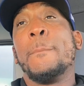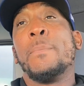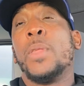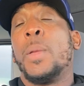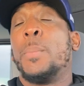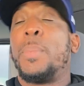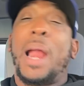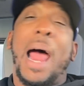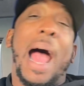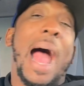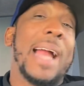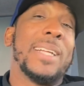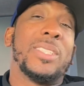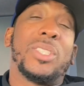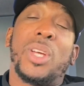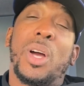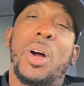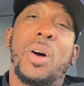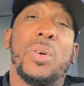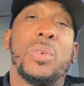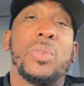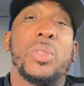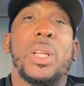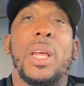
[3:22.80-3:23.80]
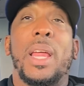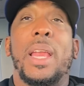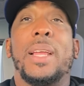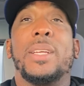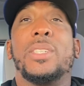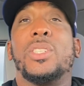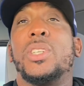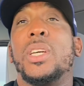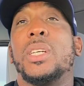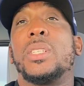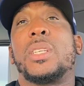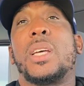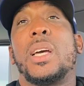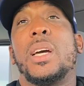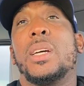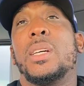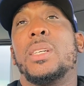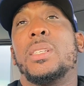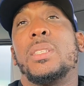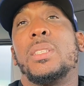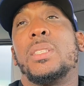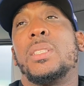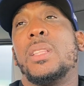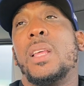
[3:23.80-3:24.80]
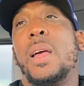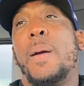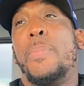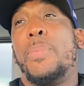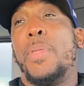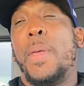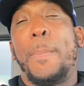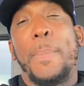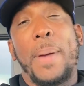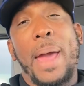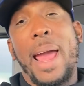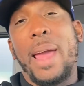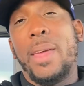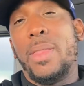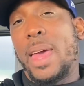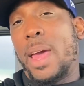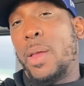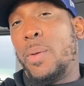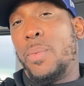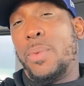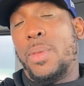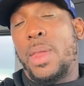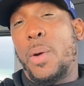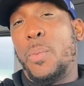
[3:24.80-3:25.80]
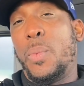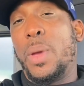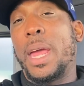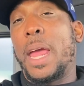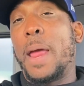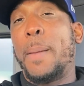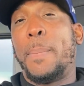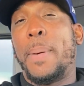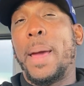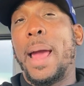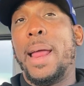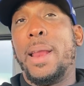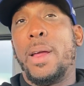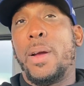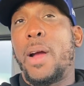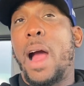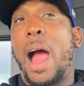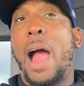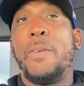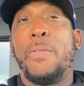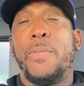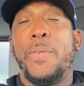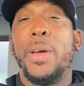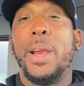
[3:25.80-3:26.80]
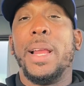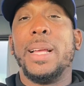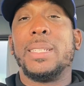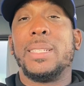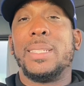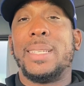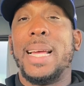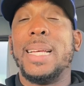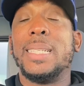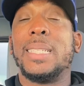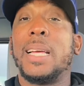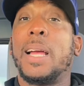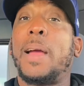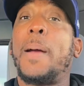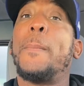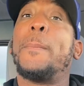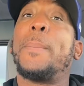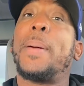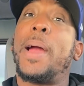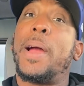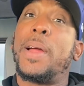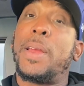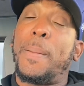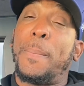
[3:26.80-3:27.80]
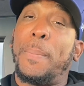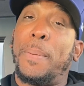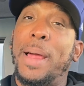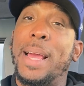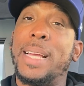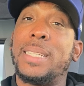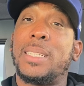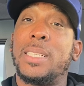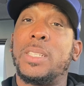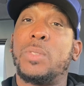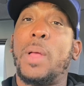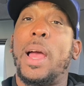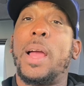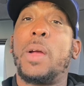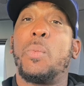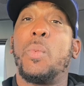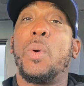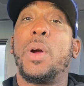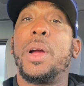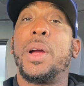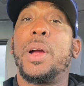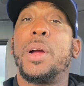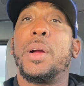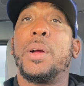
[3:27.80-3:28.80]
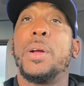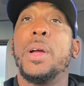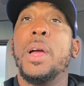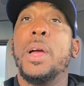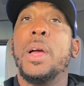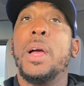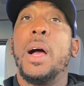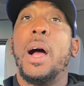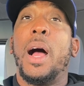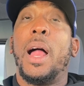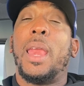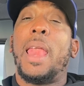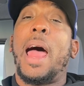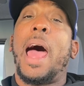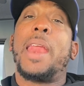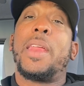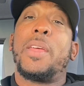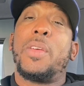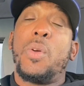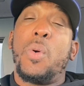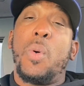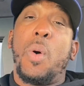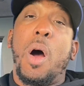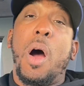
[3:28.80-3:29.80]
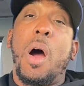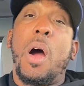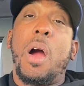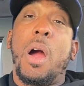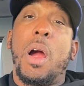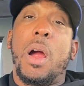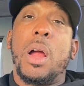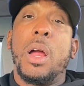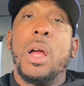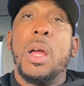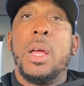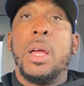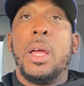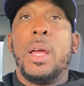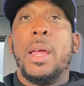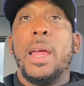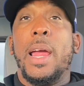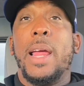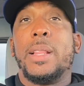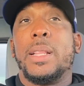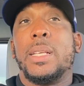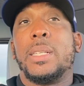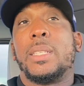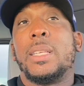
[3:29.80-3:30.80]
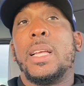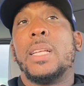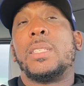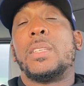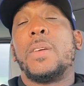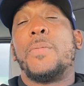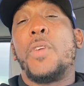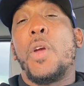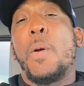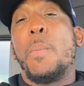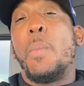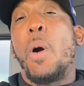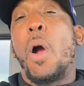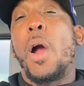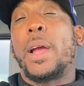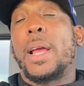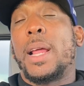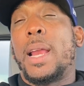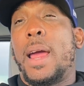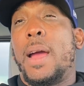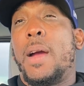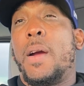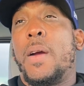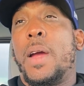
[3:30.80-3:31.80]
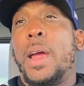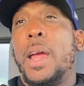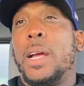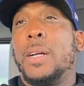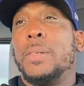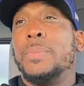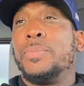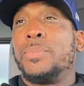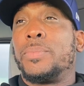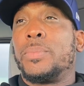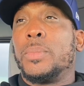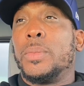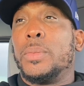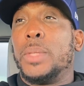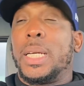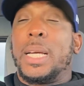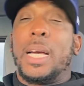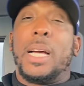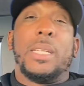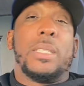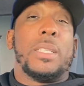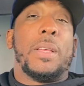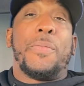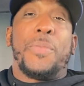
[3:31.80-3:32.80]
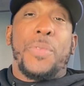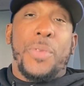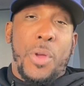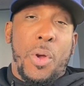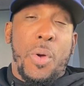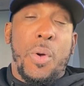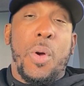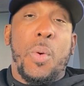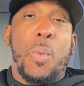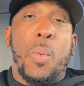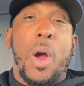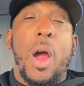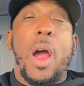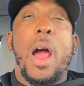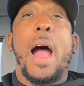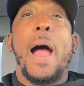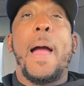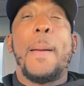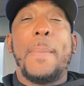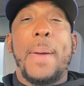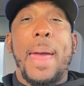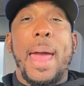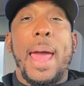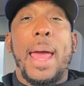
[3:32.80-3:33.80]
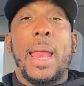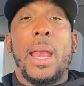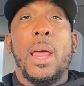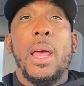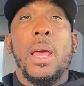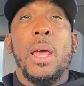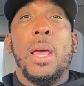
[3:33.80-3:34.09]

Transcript: But I don't. And it's just because the pay that we get paid here, I feel is decent compared to places like where a lot of you are in the sense of your market area. Because if you're where I'm at,